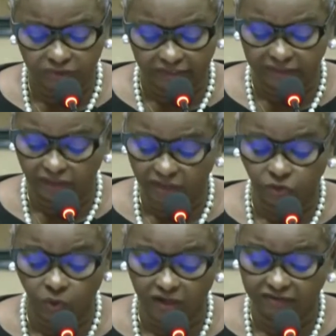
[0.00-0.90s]
did not
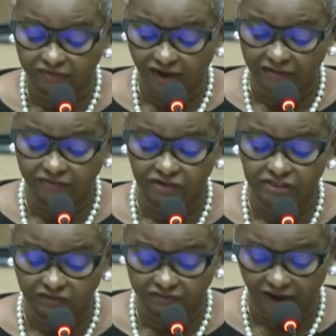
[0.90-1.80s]
qualify for
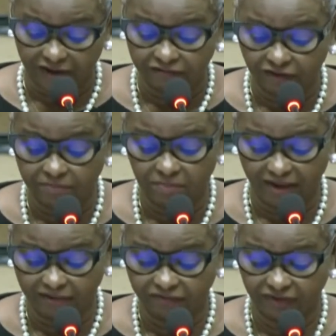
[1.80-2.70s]
survival
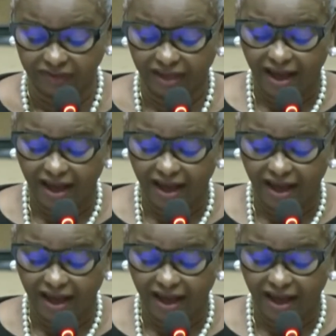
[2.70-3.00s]
benefit